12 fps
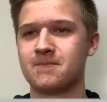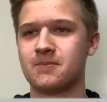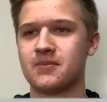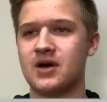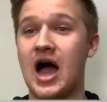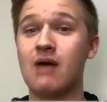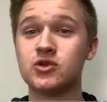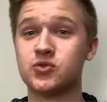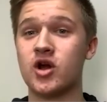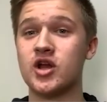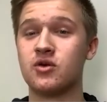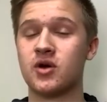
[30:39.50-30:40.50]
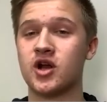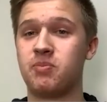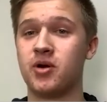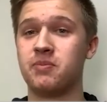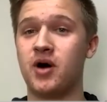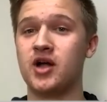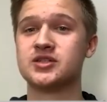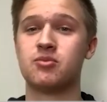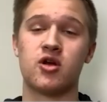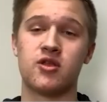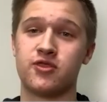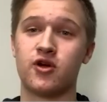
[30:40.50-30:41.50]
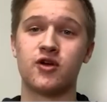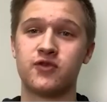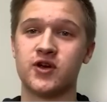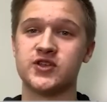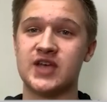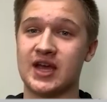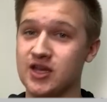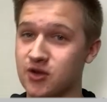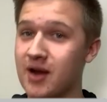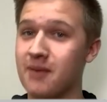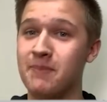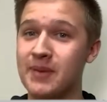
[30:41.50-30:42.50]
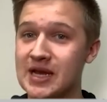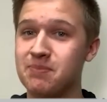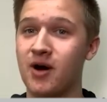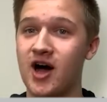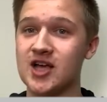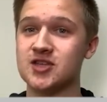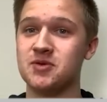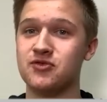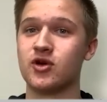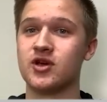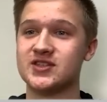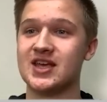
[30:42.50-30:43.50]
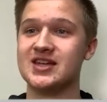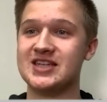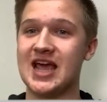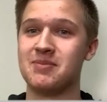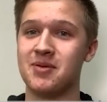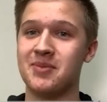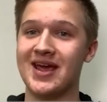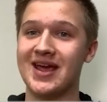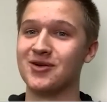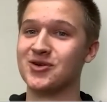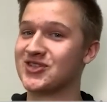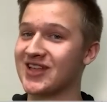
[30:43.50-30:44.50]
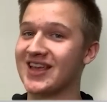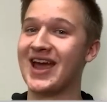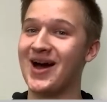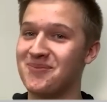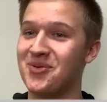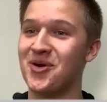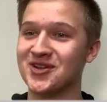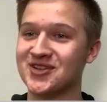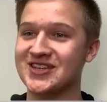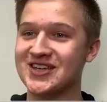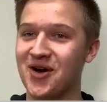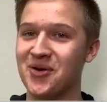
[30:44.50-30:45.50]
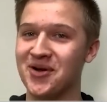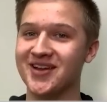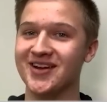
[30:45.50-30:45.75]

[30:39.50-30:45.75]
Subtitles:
I was worried you were going to put Baltimore in third for a second. You had a big pause before you said Tampa Bay. I was like, how bold is he going?